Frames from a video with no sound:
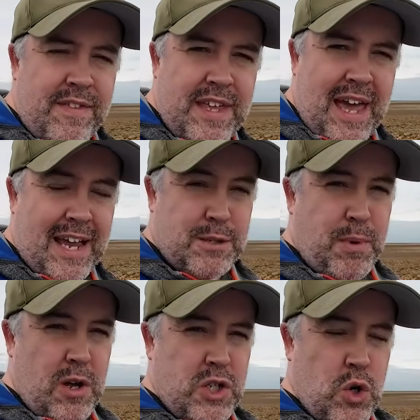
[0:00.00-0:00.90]
the
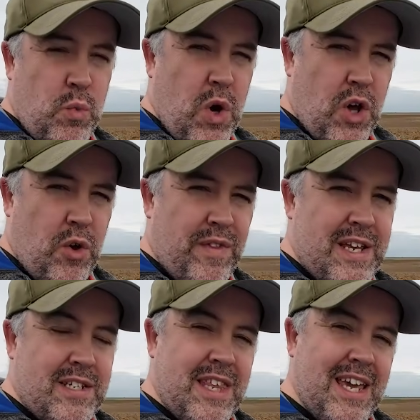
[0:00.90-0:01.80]
experts who work on
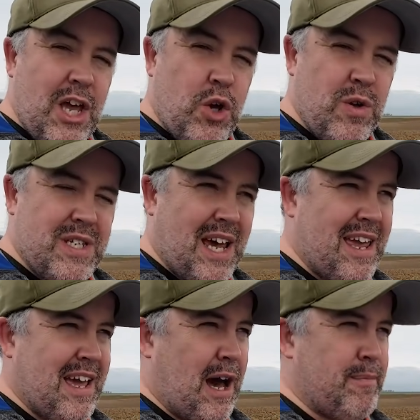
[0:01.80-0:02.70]
this think it could
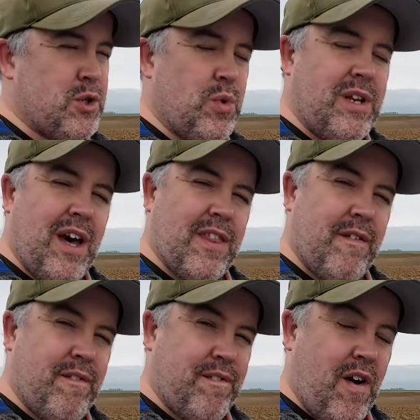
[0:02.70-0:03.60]
take up to another
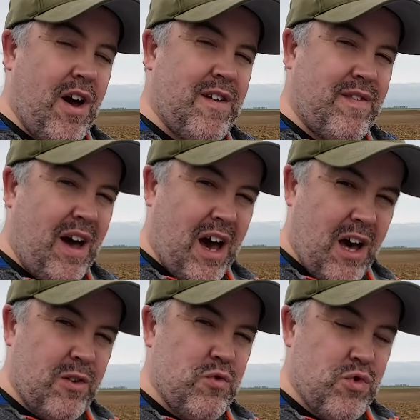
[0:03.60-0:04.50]

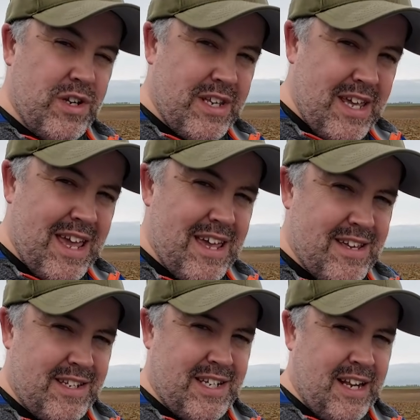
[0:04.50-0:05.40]
500
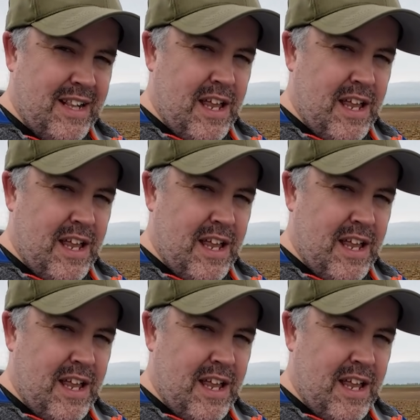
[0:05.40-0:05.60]
years